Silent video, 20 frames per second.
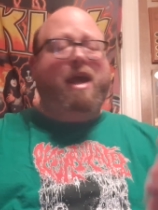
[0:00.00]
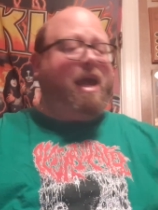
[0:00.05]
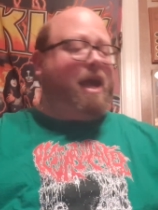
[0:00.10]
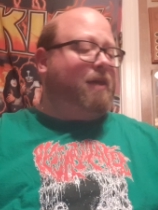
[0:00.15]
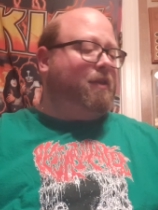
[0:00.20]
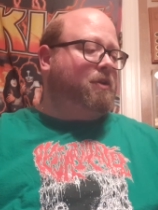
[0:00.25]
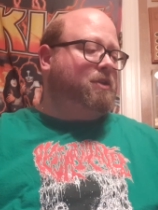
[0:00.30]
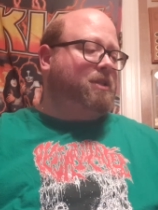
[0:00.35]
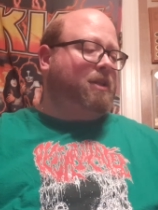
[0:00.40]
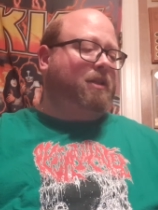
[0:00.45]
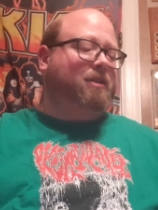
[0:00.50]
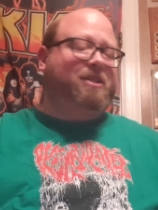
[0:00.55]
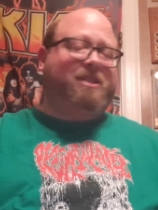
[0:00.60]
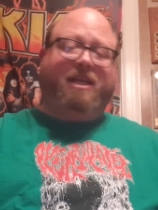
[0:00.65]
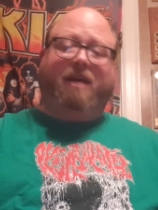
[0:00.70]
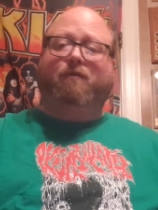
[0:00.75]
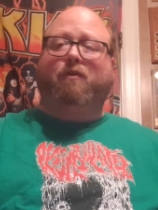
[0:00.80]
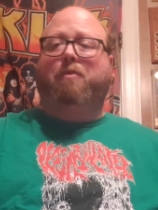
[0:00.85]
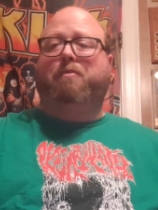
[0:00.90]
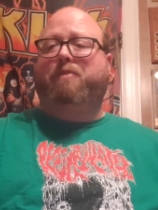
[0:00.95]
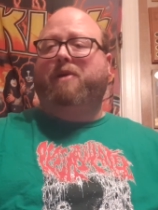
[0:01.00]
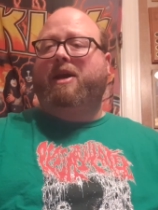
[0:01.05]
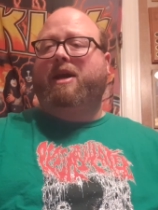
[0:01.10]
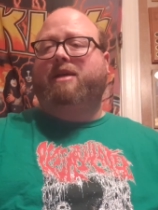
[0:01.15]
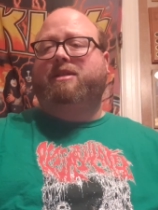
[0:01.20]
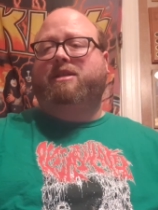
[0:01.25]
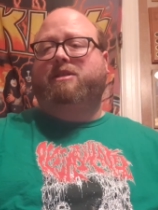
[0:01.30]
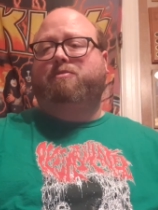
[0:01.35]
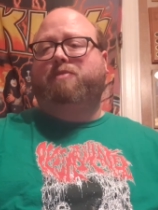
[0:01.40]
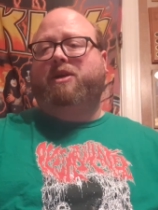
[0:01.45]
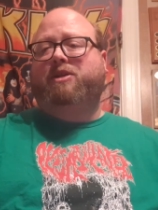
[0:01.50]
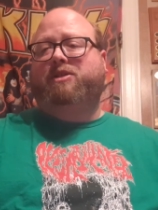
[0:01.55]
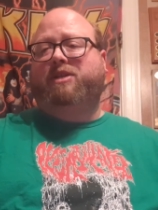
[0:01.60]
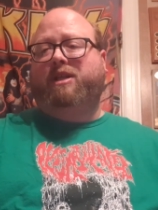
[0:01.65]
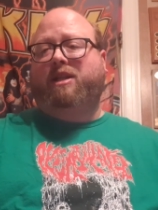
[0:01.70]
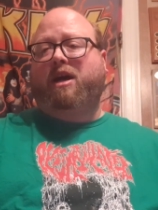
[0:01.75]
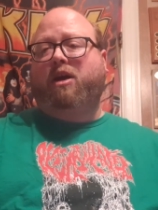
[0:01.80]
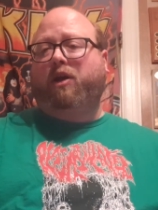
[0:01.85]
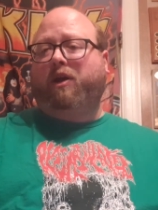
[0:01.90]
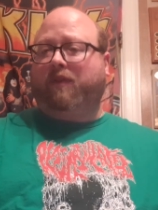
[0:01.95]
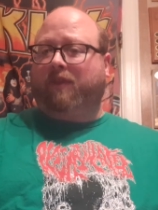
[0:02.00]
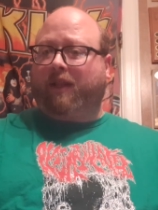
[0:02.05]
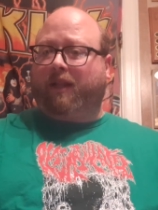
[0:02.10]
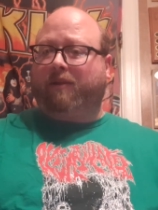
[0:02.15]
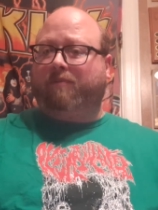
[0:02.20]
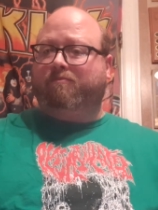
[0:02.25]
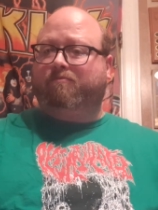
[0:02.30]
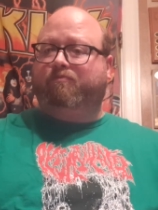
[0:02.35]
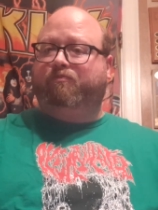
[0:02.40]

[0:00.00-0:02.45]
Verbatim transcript: And there's several bands, especially not only in the